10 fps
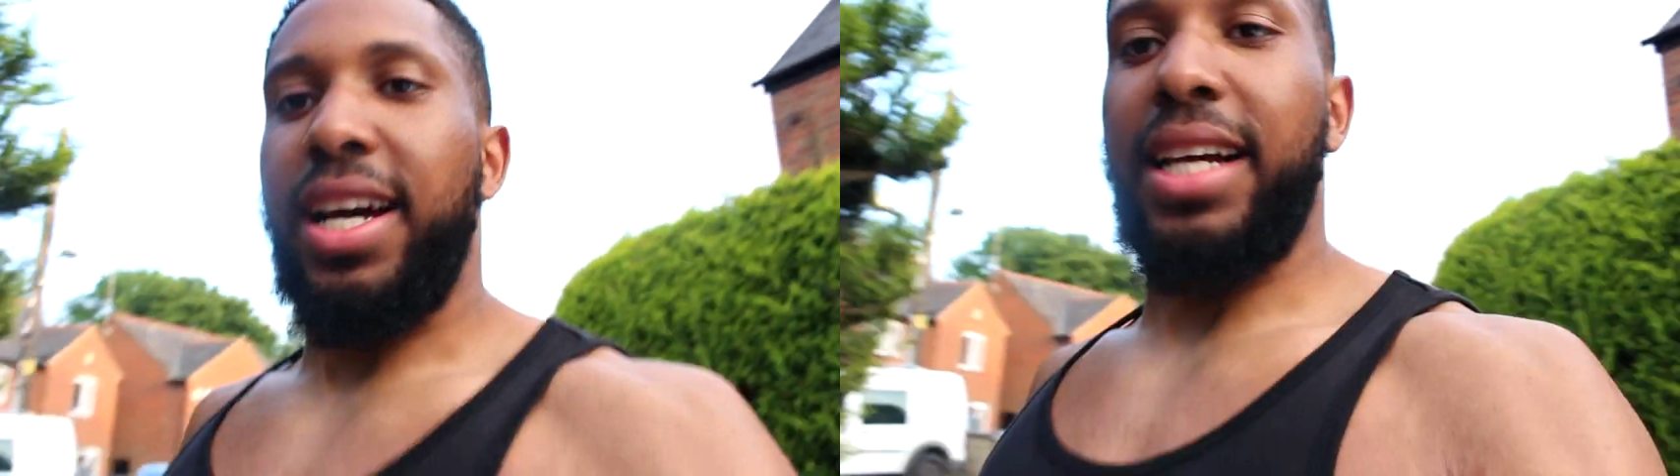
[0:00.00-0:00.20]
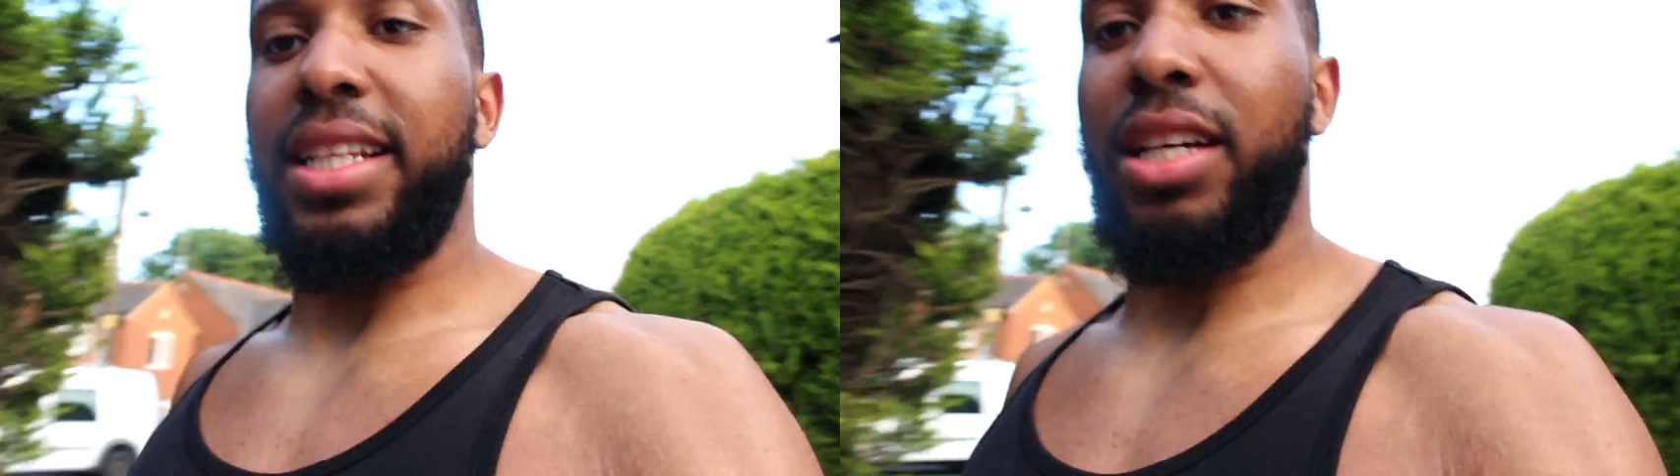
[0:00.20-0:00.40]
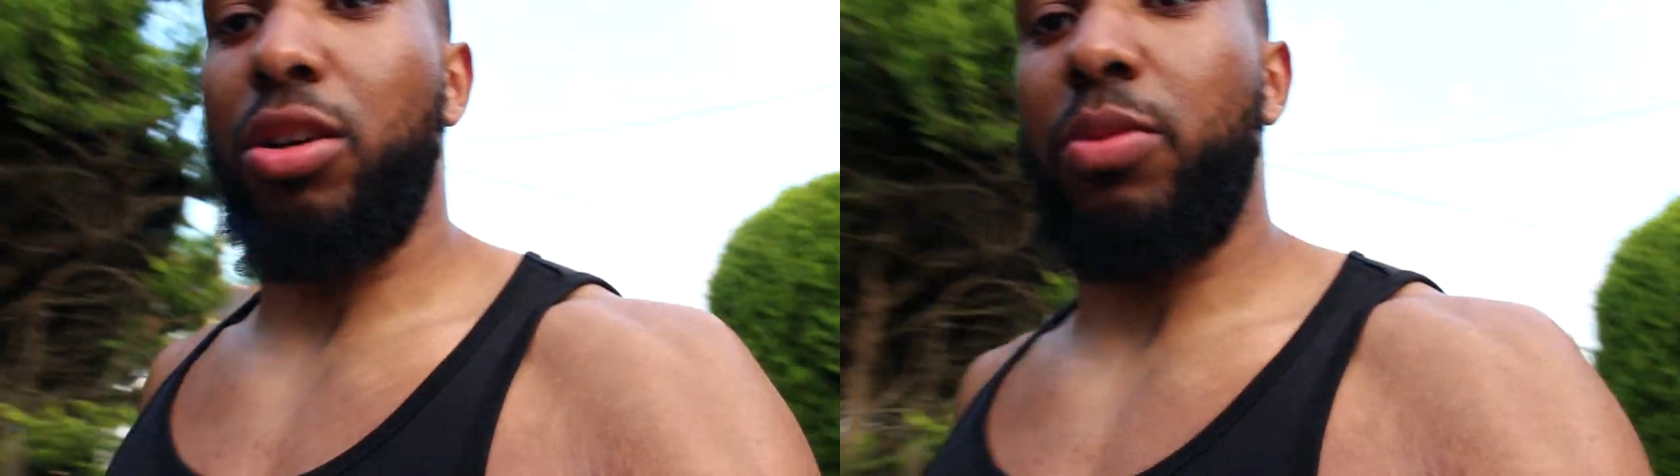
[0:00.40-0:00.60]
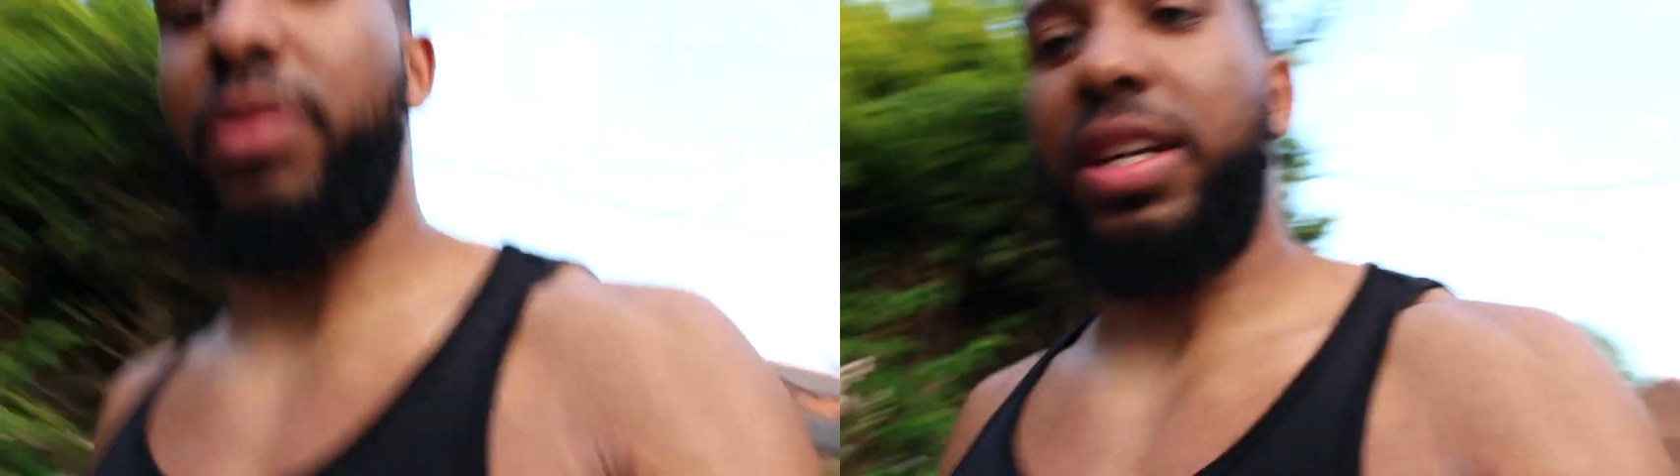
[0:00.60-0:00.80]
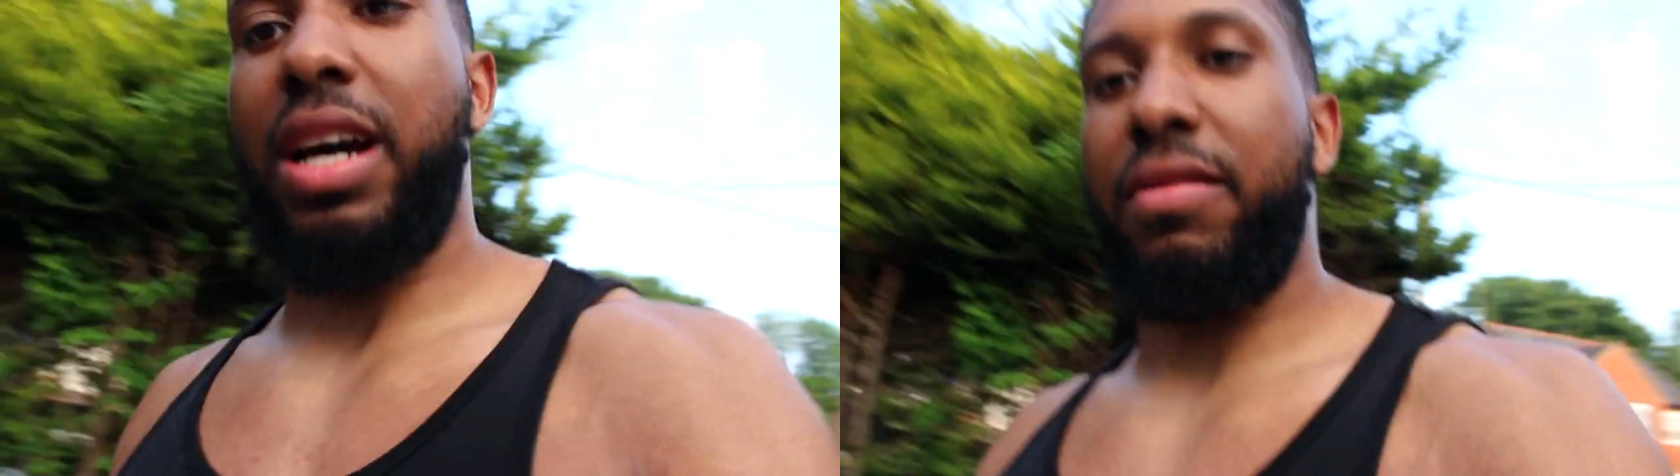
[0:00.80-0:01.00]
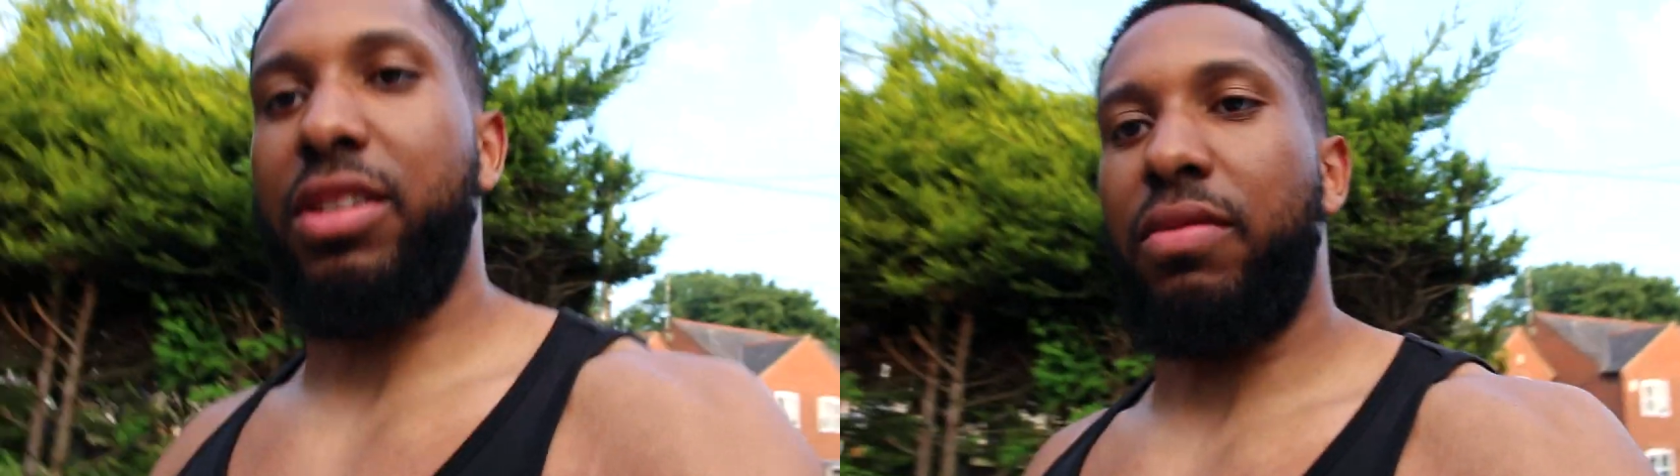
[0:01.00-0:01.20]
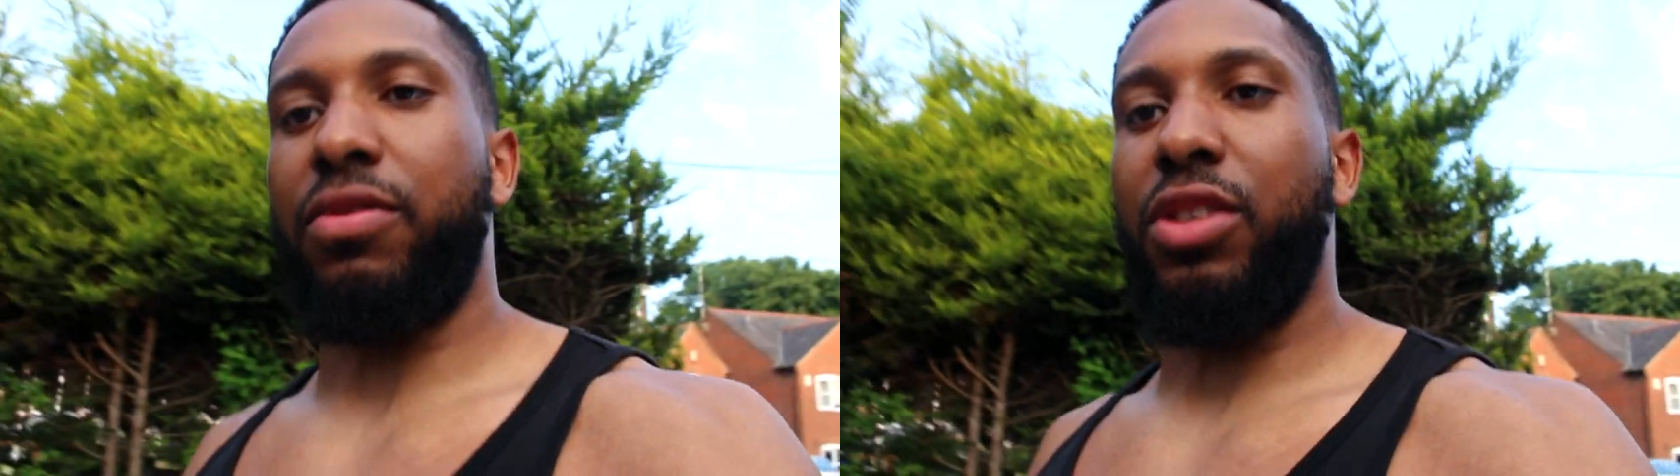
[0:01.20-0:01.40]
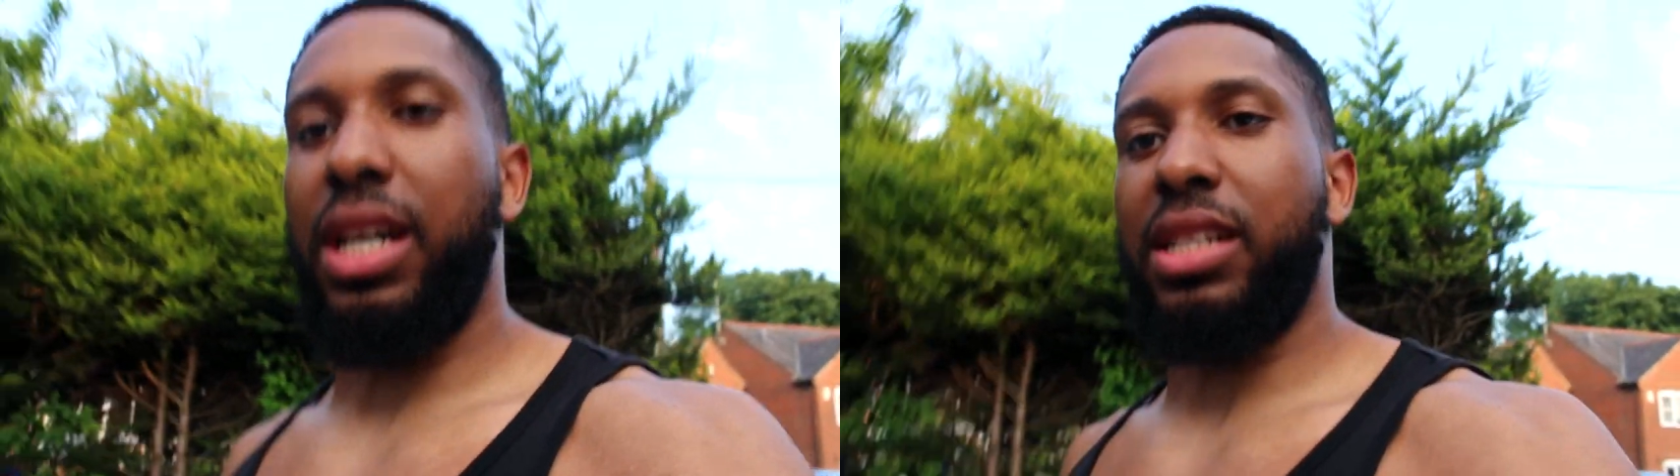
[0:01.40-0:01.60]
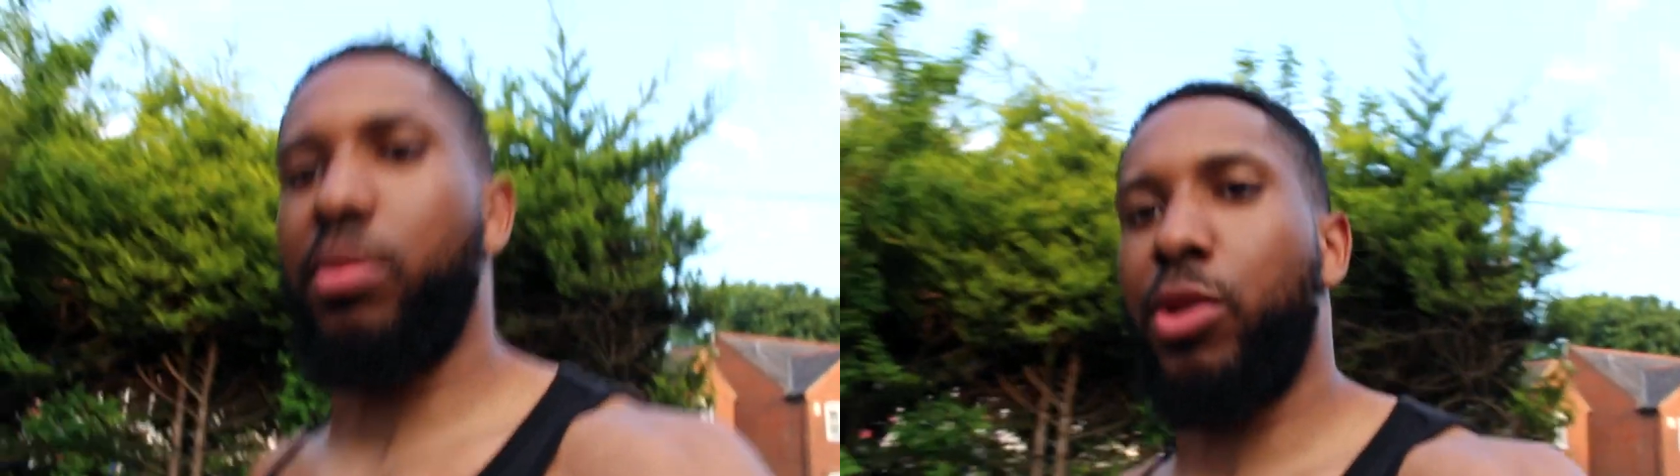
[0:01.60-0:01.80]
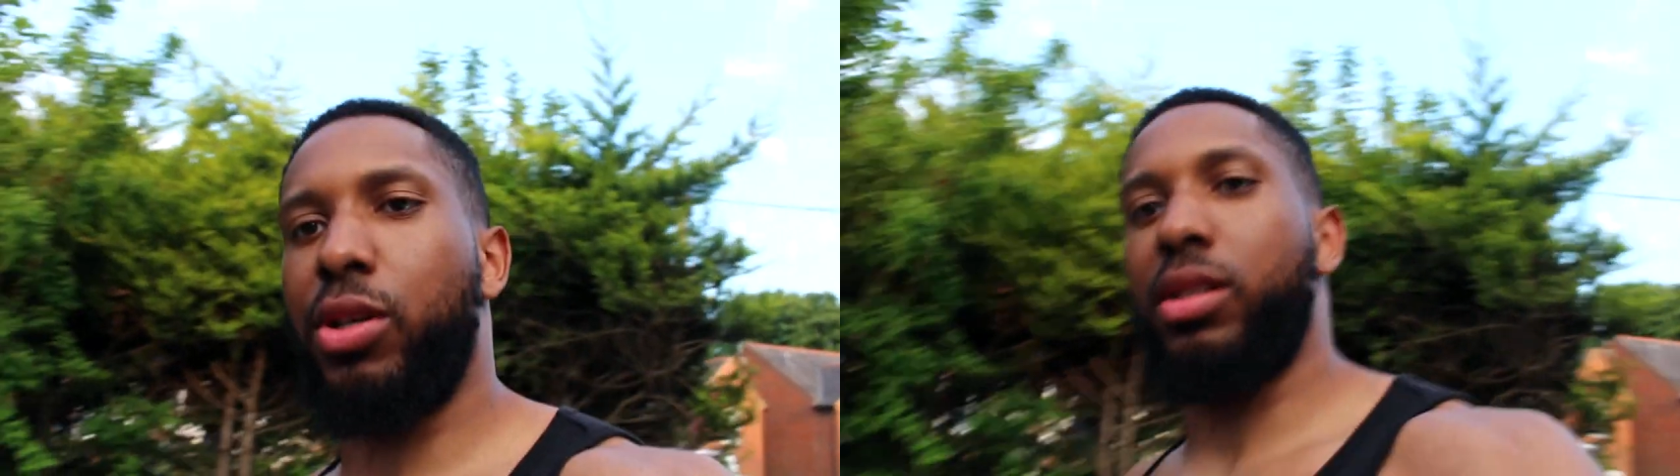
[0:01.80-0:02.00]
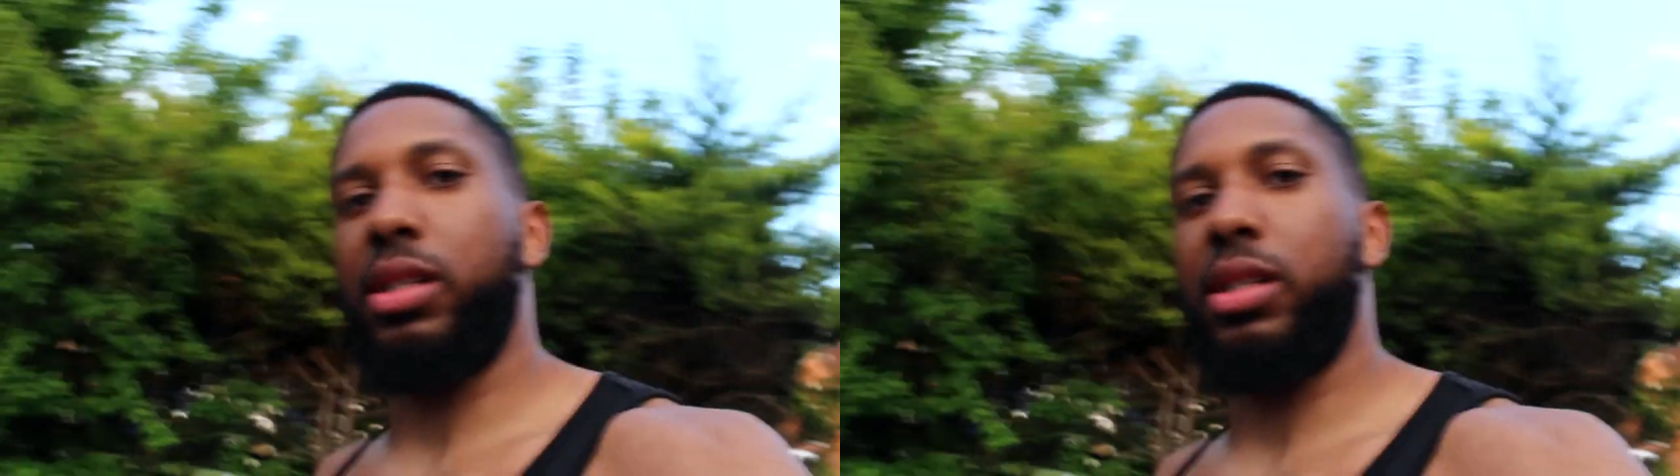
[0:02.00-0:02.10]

And then hopefully I'll have it done for you guys tomorrow,